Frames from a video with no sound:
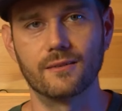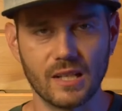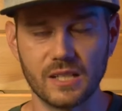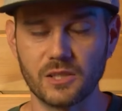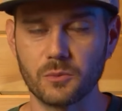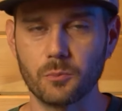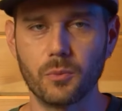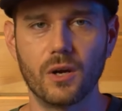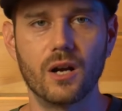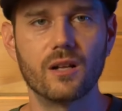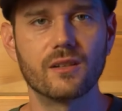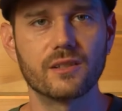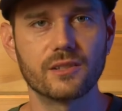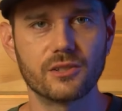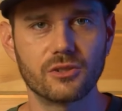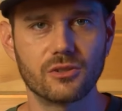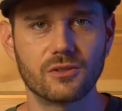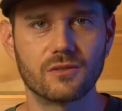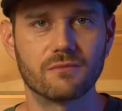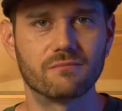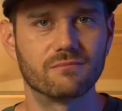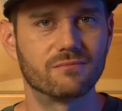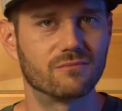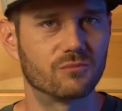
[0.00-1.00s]
It's
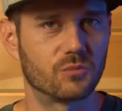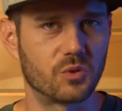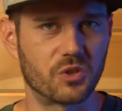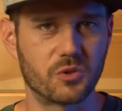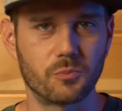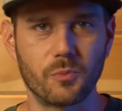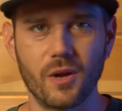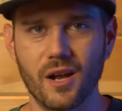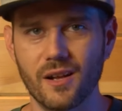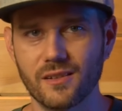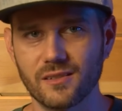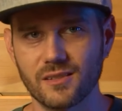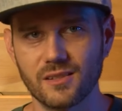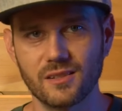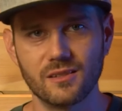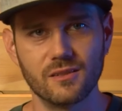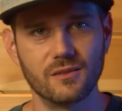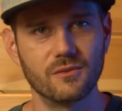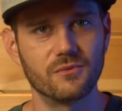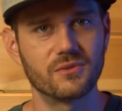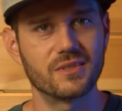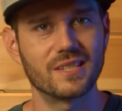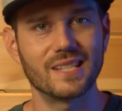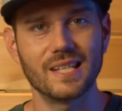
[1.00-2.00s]
polished,
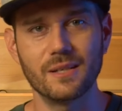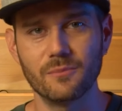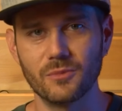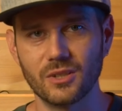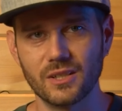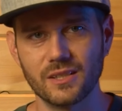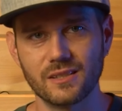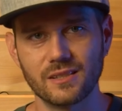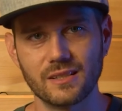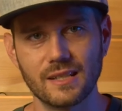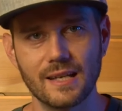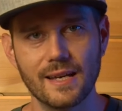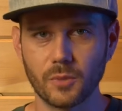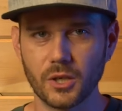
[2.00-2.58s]
responsive, seamless,